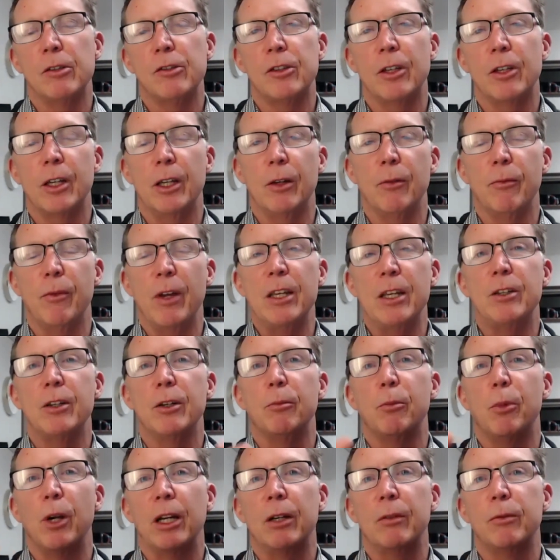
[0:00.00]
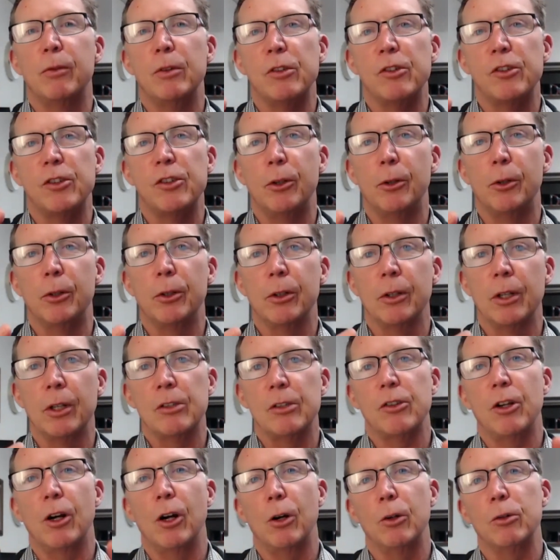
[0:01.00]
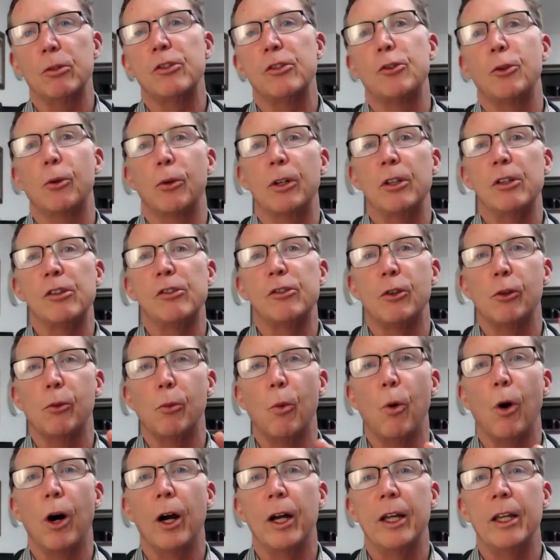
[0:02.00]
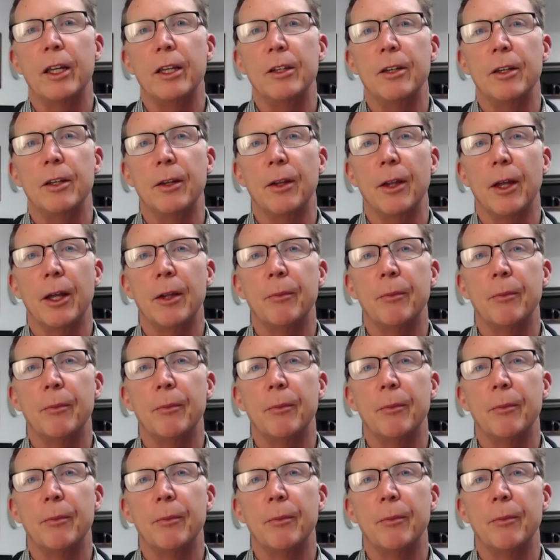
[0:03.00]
He invented breakfast cereal, and that's a whole story as to why he did that.